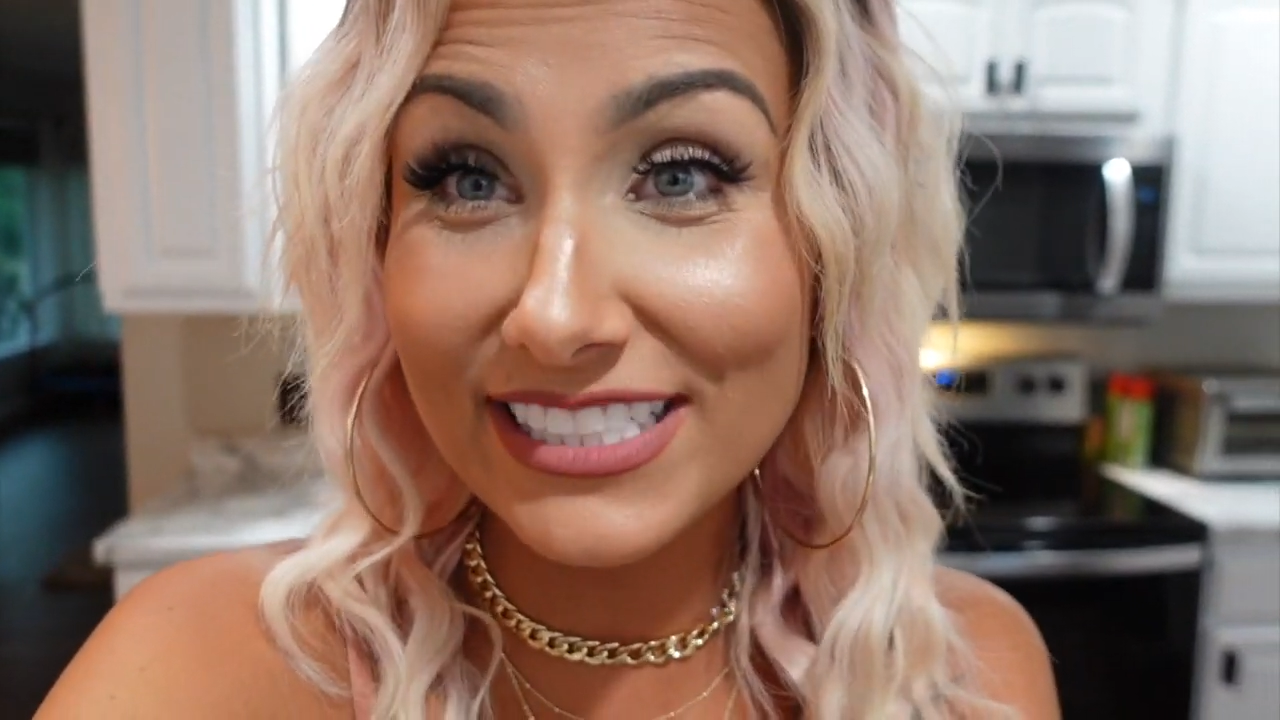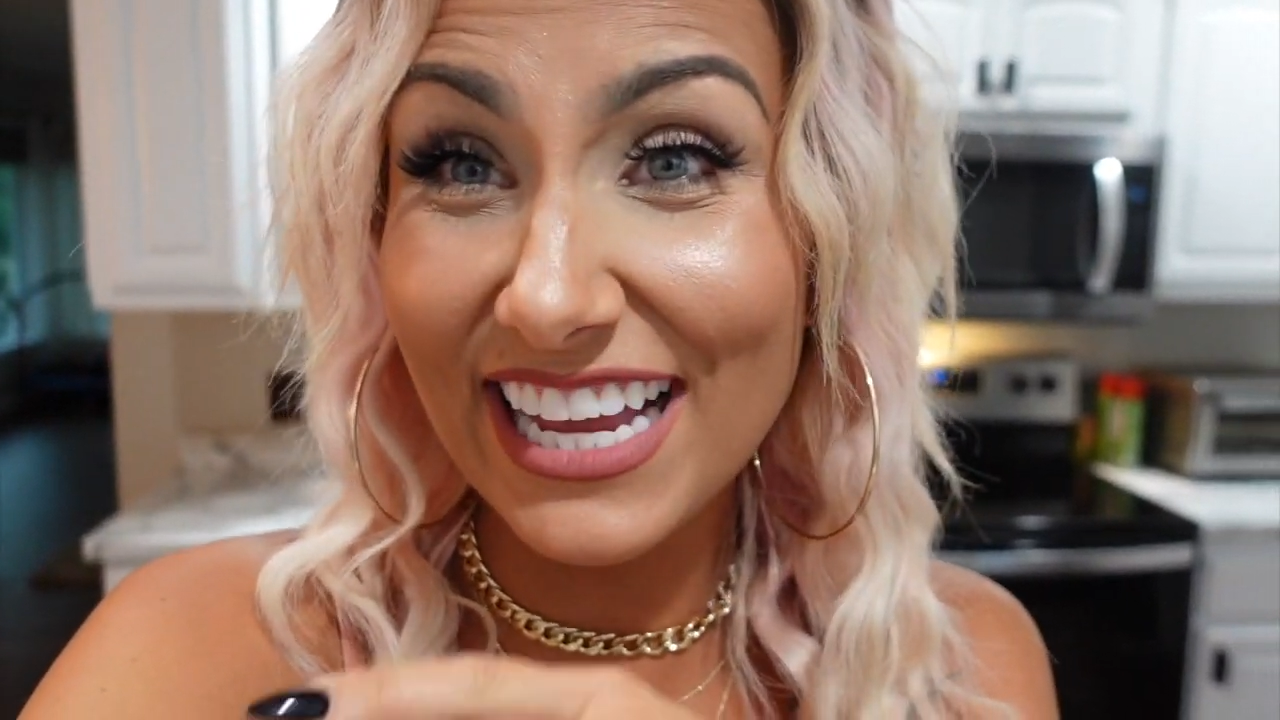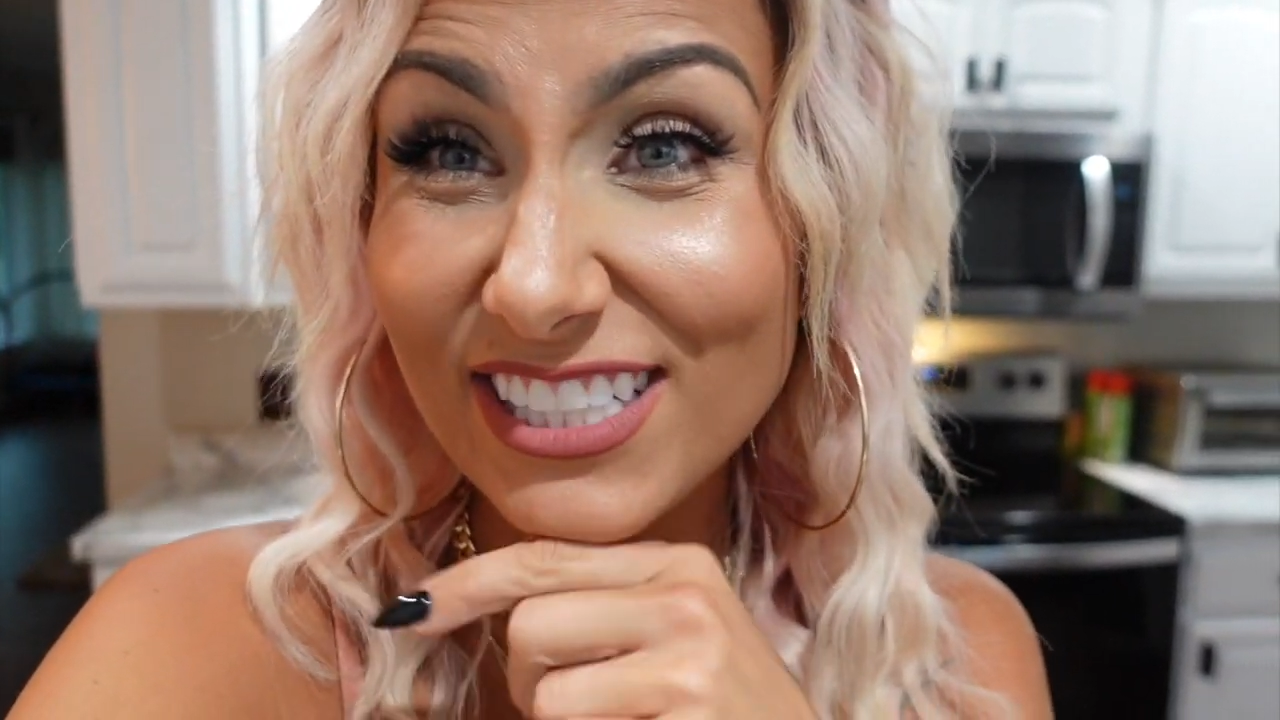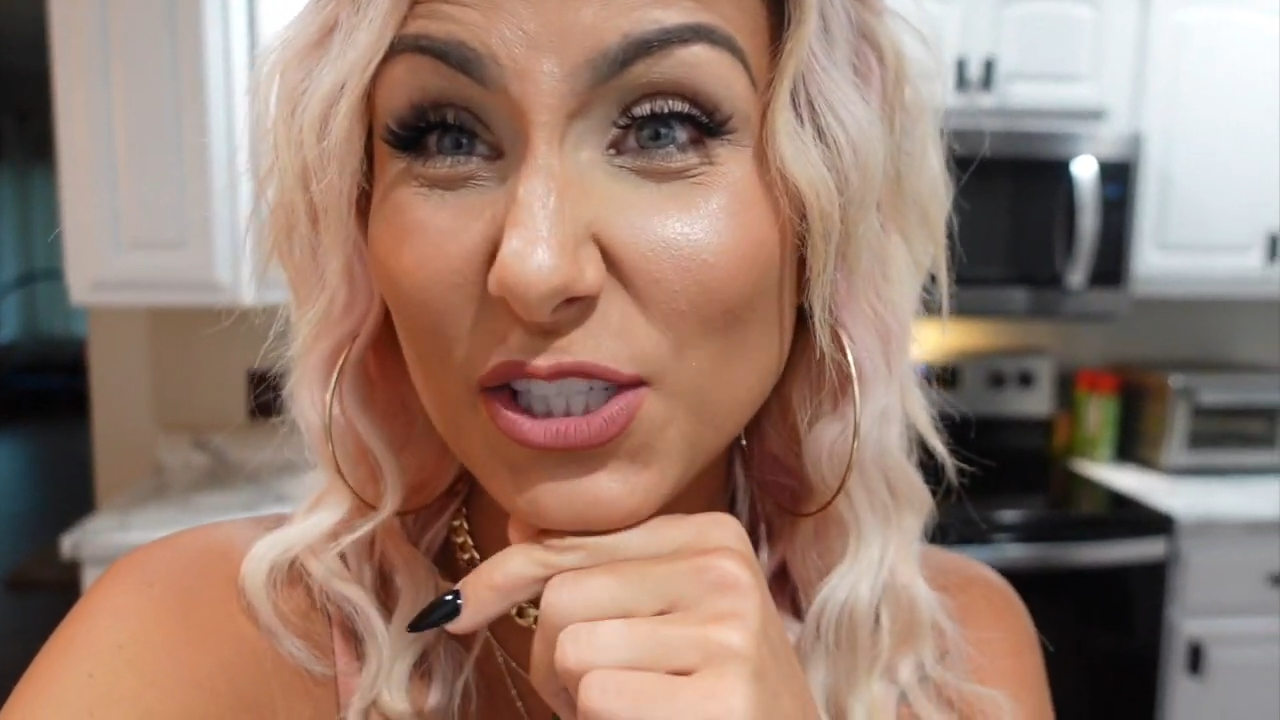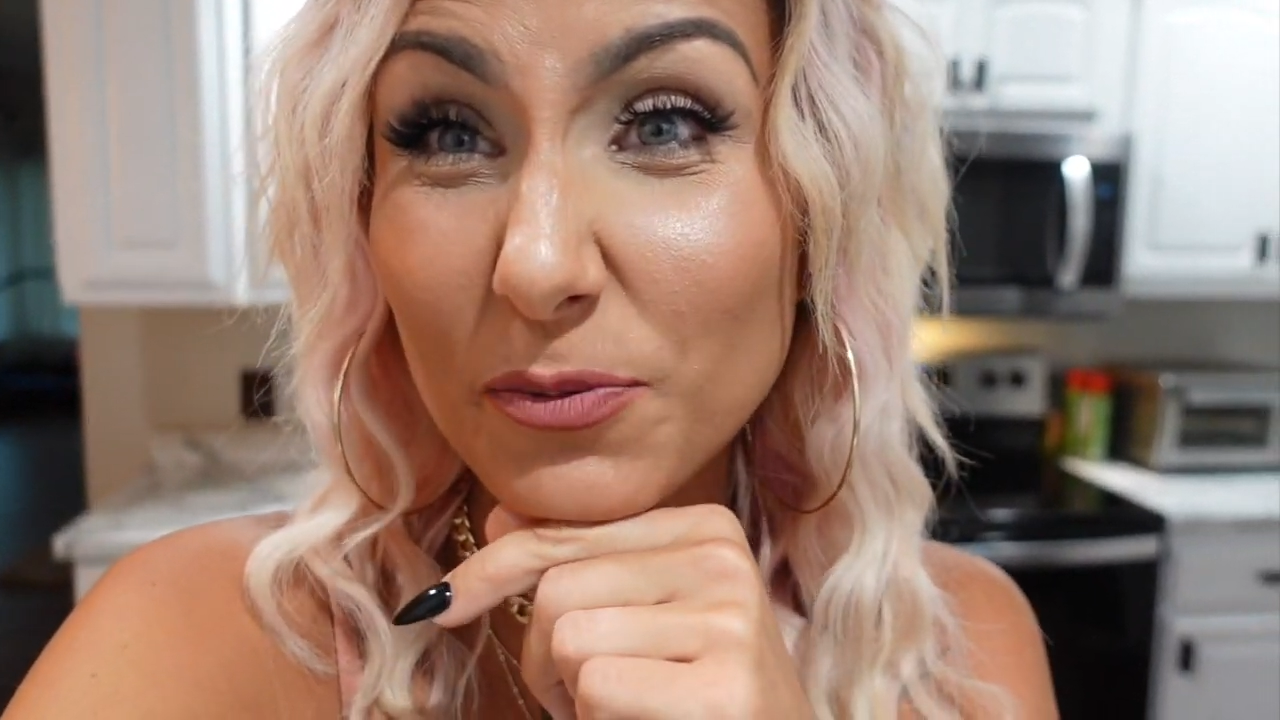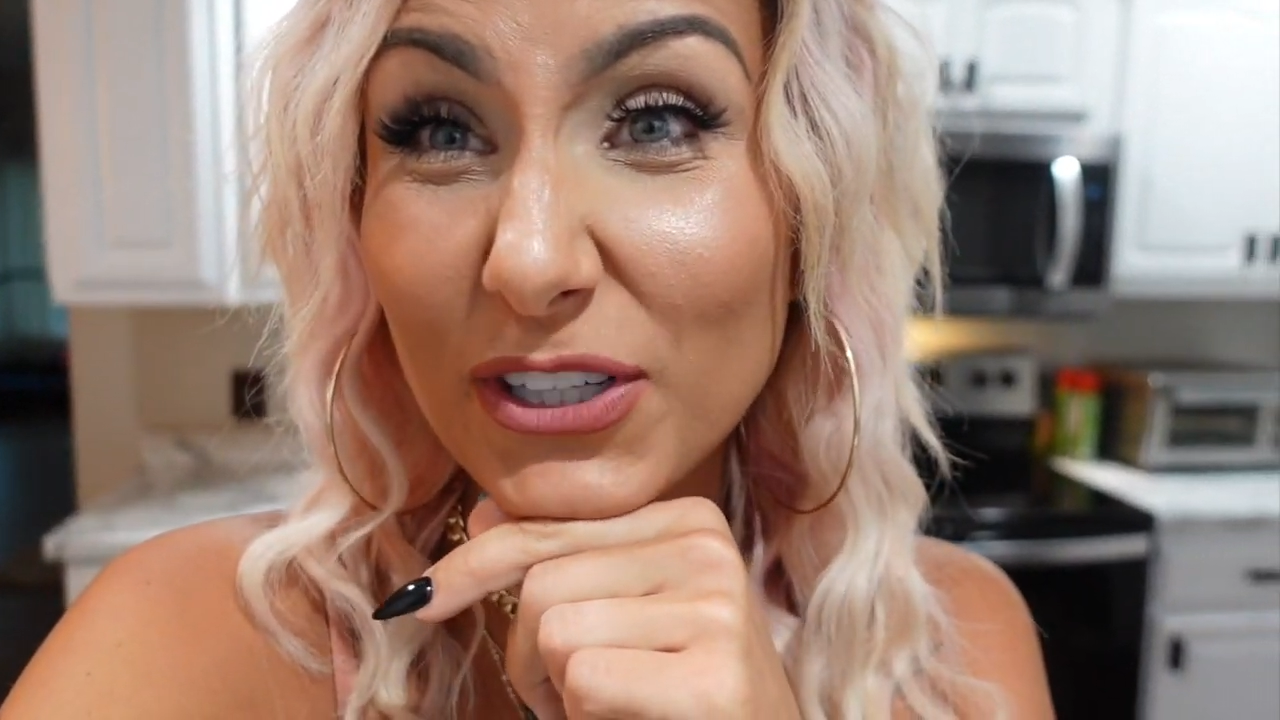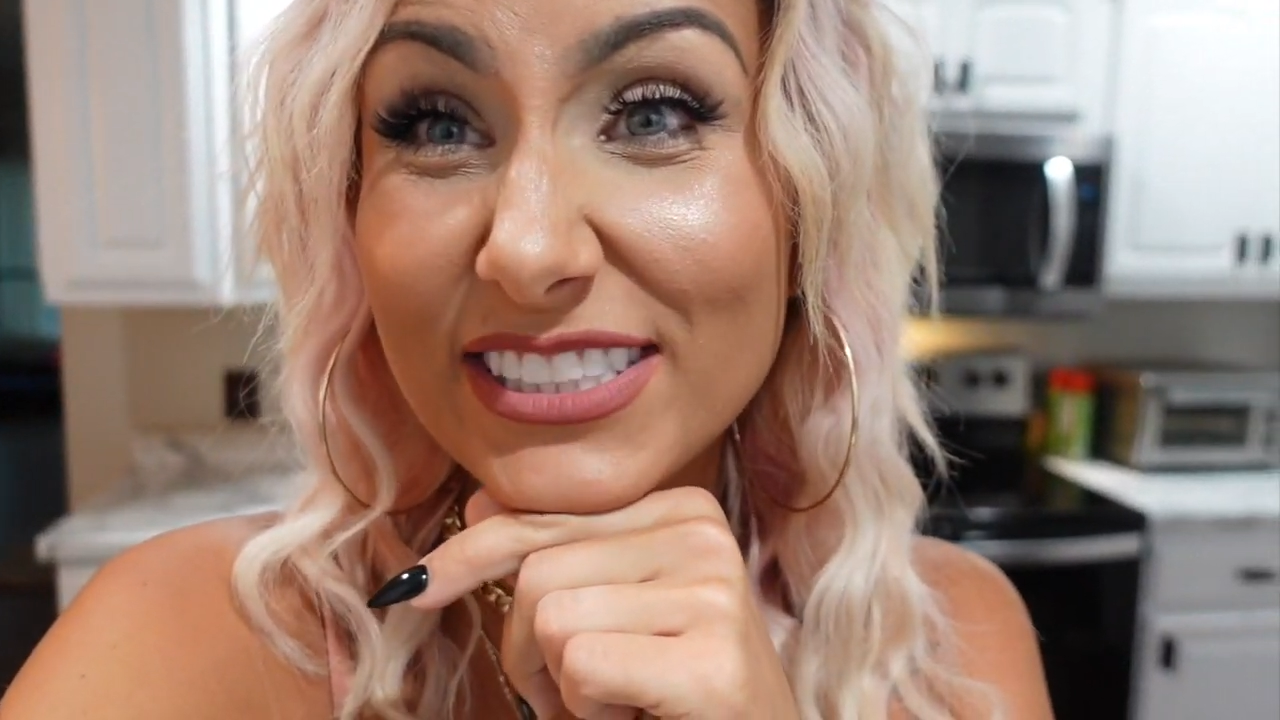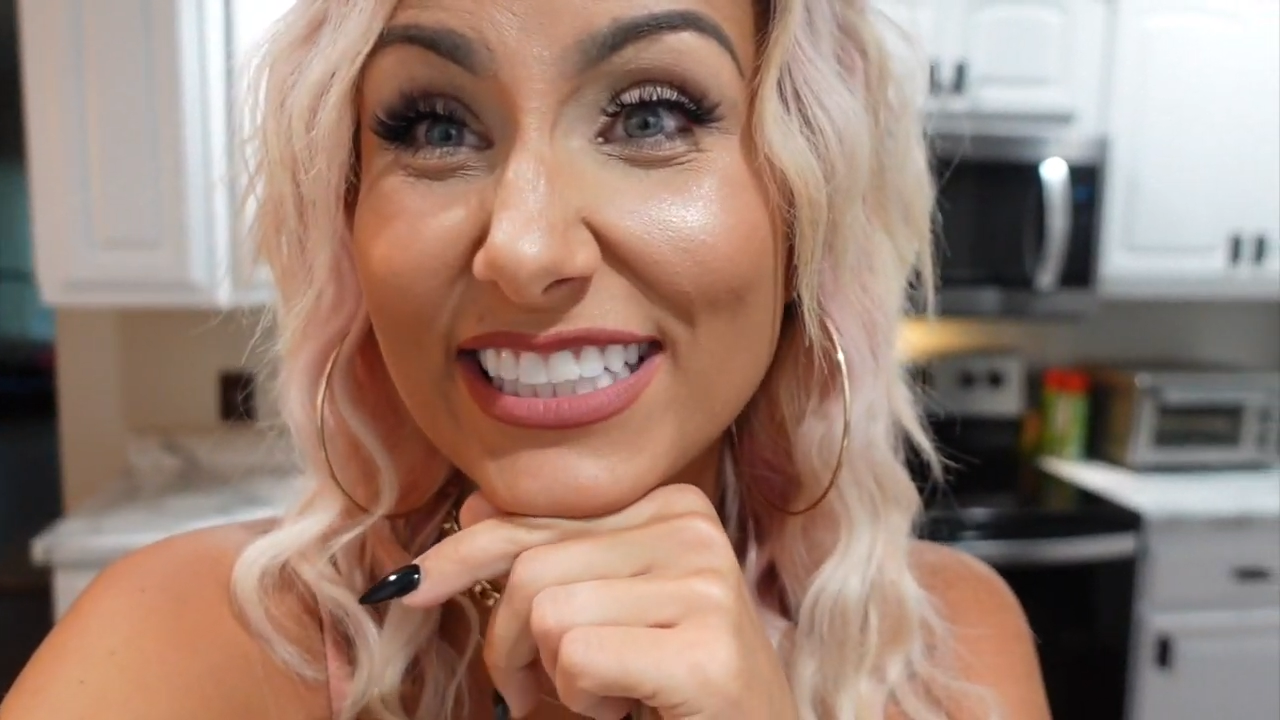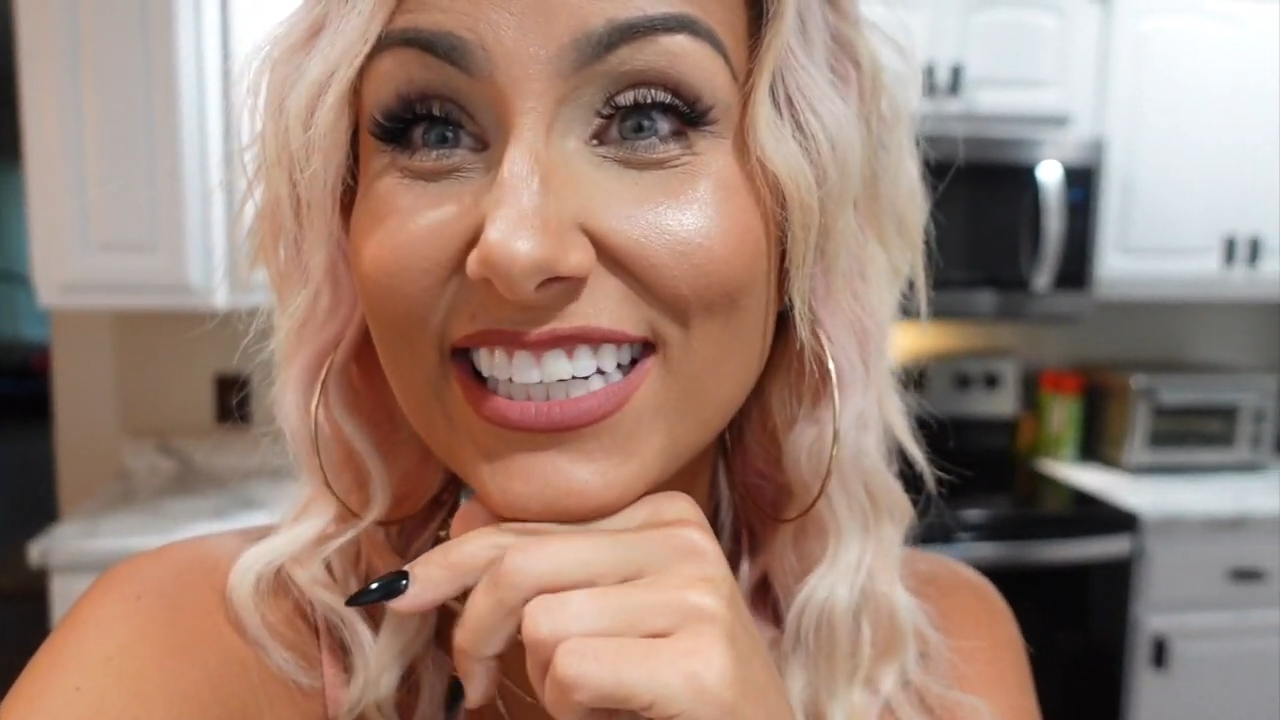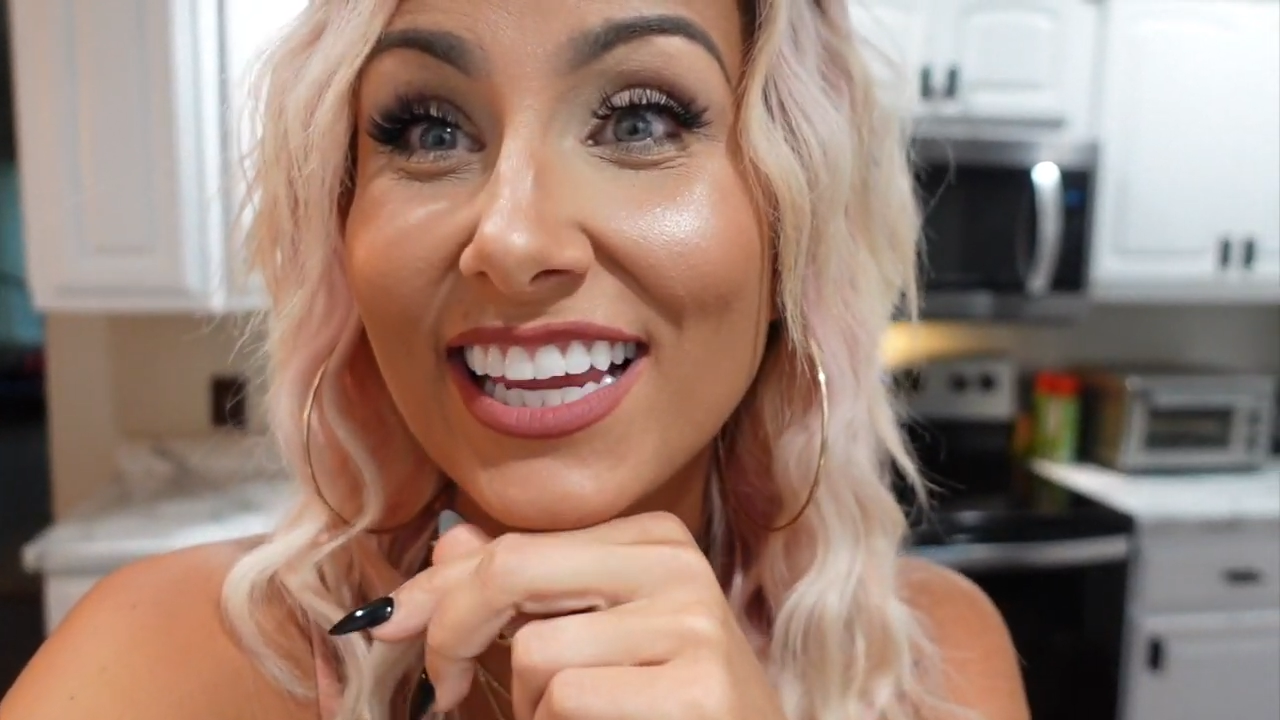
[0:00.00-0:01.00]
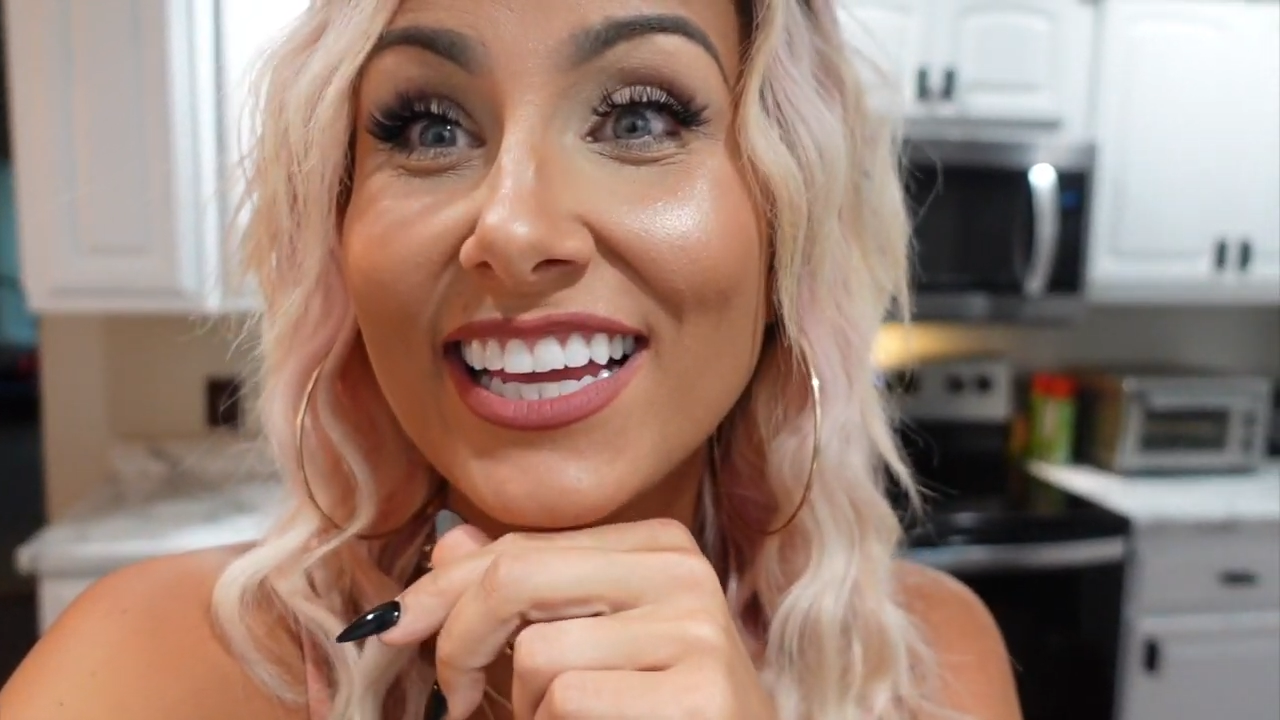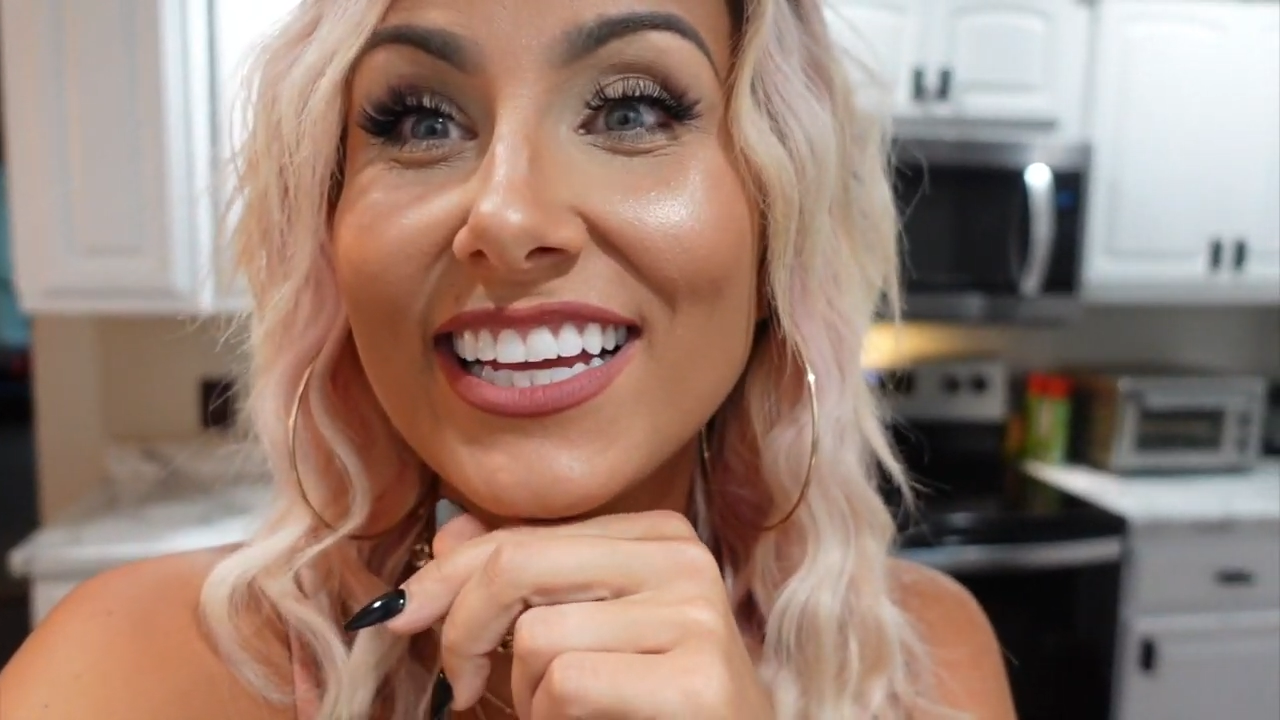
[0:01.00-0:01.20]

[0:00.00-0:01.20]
tattoo person,